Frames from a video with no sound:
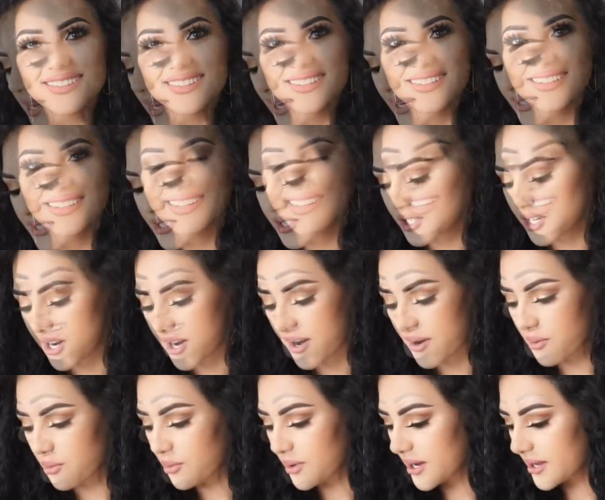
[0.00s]
Let's
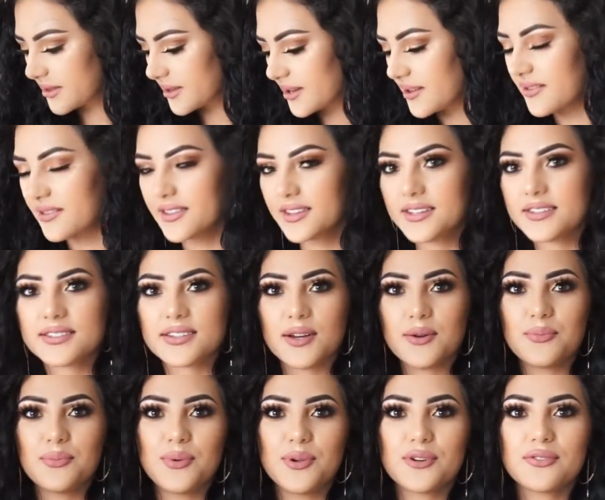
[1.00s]
start with this
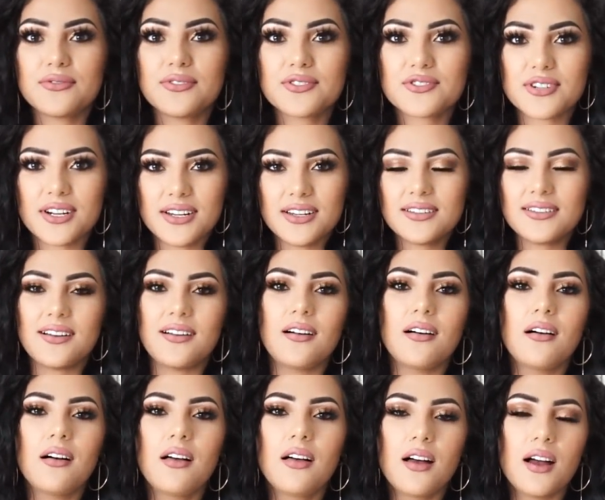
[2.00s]
beautiful dress.
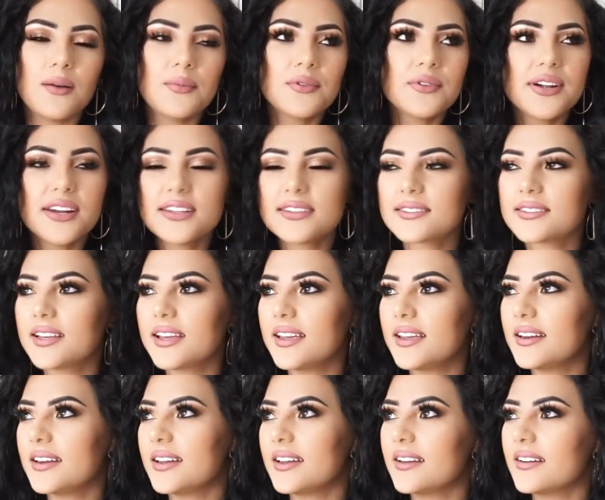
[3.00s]
Oh, I'm already
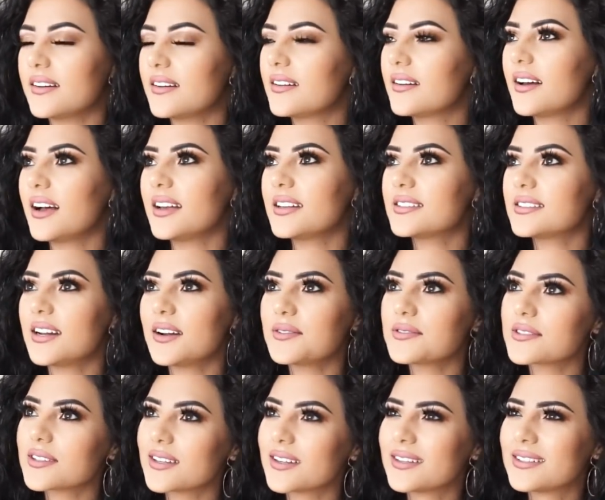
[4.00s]
saying it. I said I
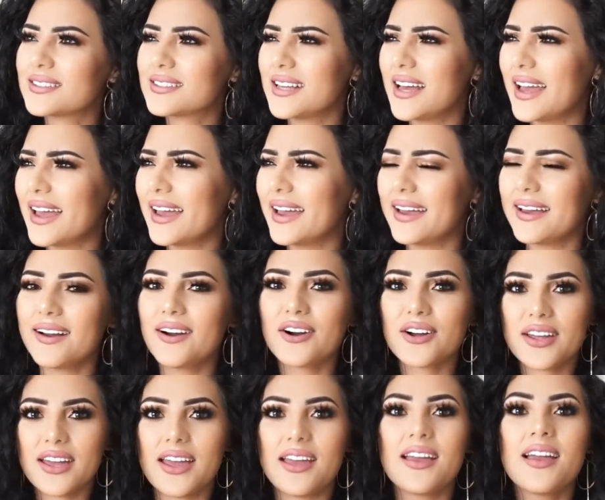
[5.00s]
wasn't gonna say it.
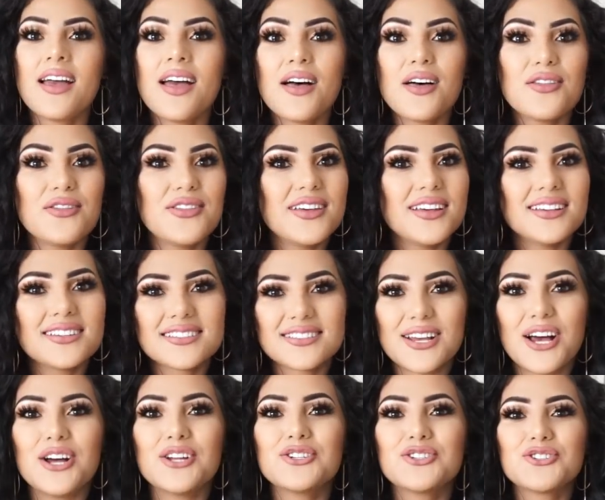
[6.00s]
Okay, this
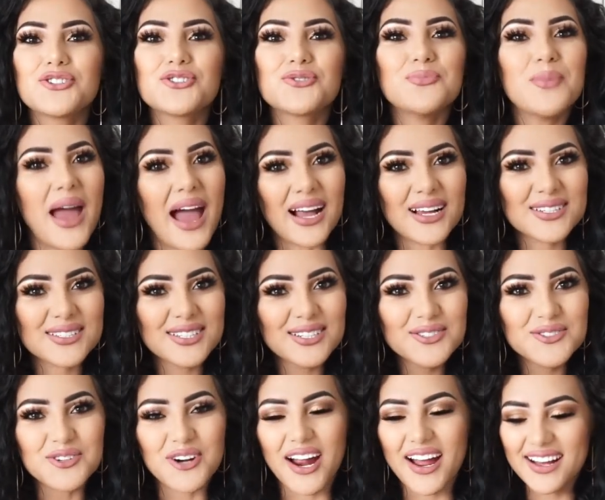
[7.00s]

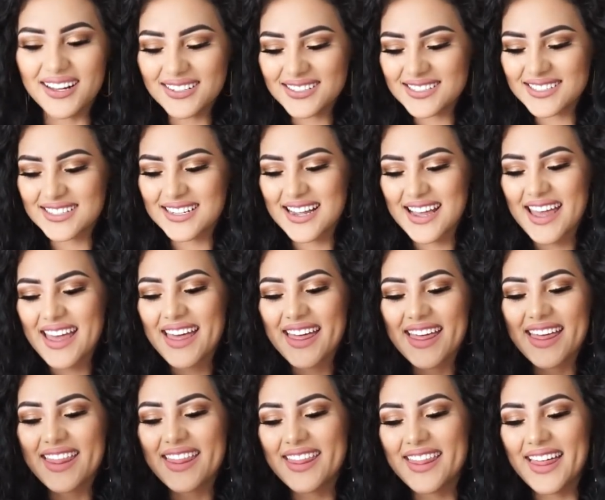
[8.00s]
maxi dress.
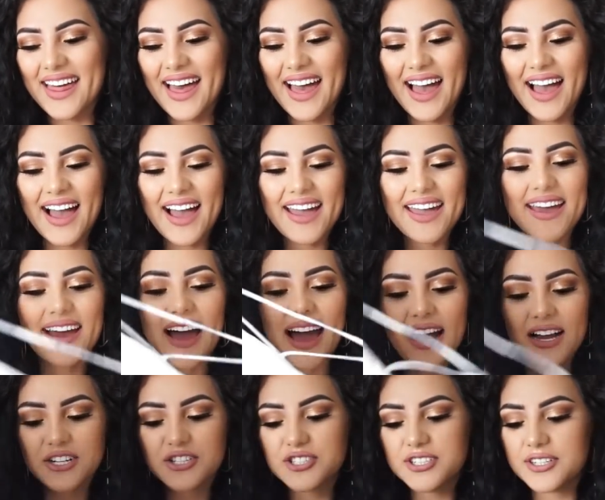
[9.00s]
I
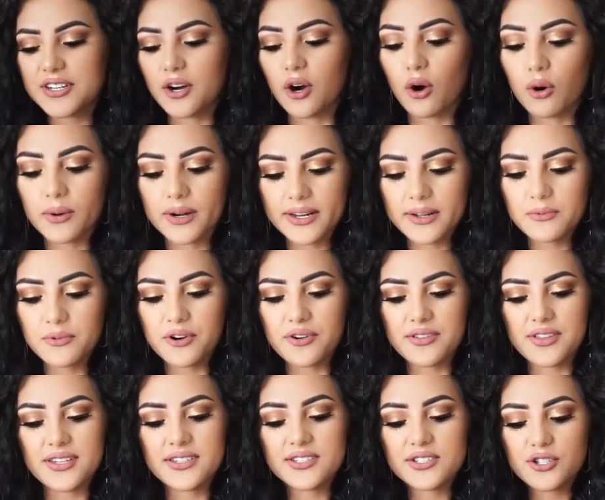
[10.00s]
actually already wore
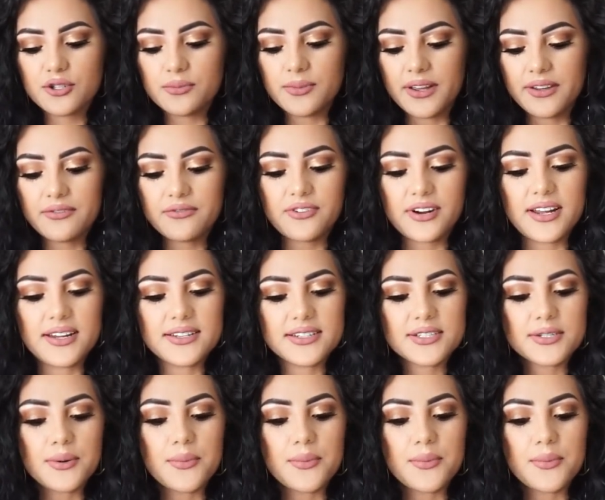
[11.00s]
this to my friend's